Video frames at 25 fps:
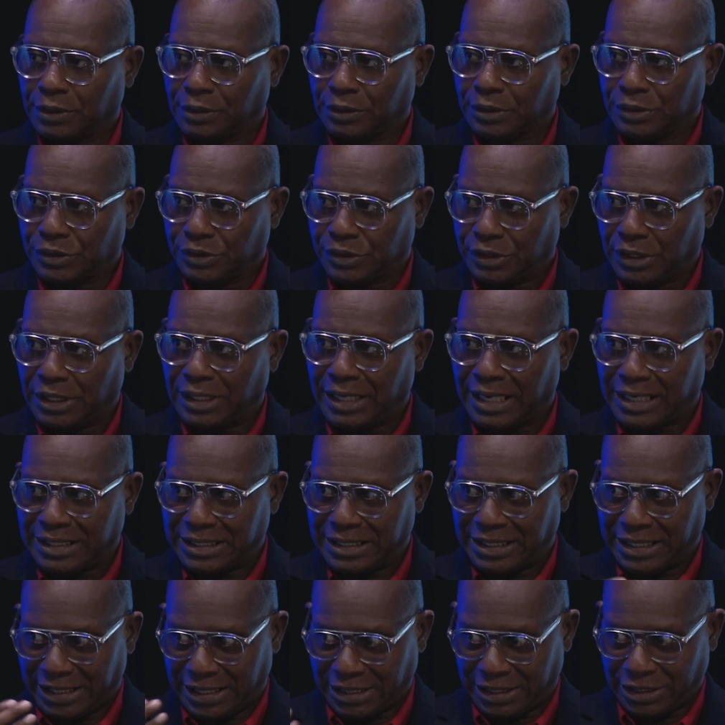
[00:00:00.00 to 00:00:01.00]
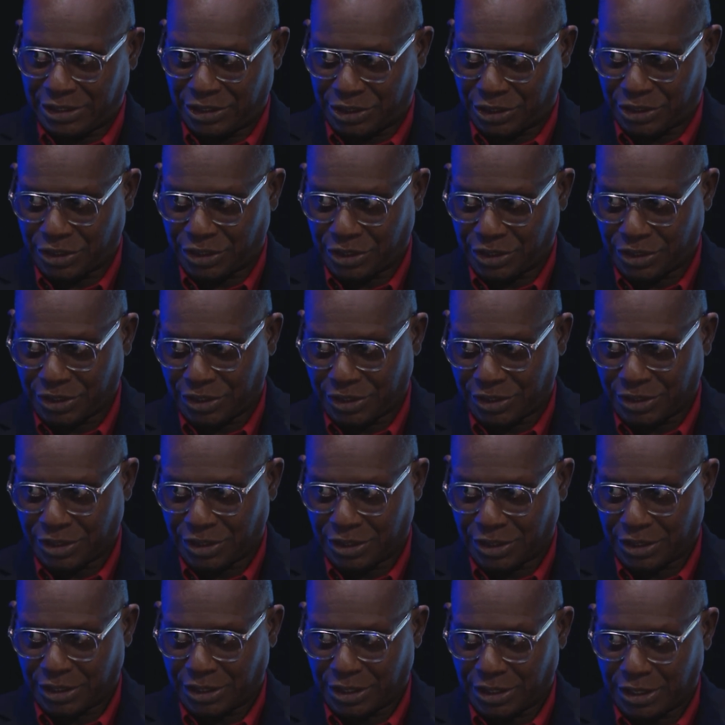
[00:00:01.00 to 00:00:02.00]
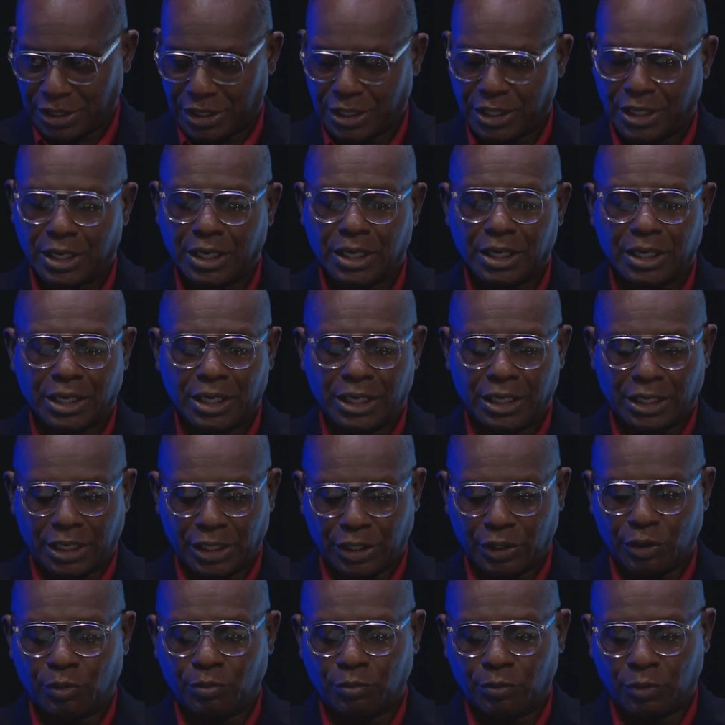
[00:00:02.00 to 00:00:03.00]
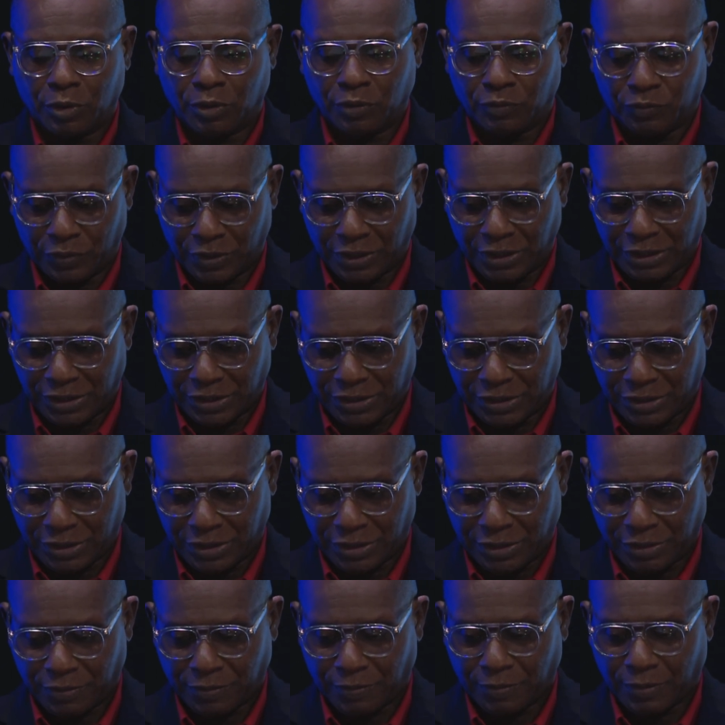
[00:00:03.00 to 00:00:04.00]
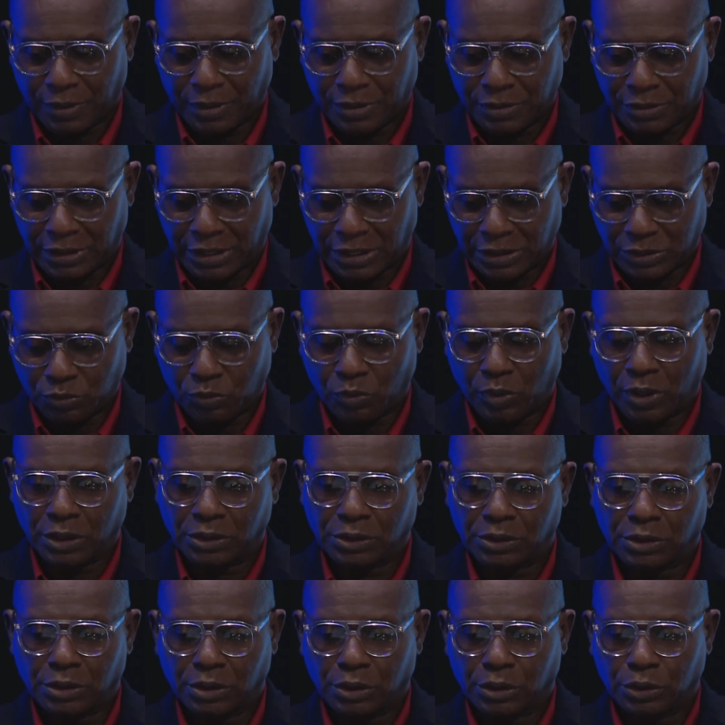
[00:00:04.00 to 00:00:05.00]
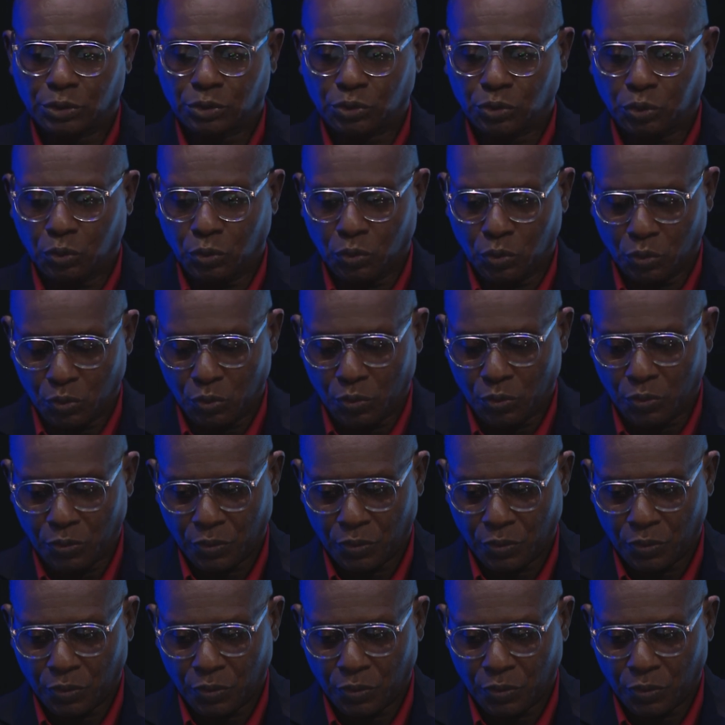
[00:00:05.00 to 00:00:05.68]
still engage in a number of ways. So that's one. Two,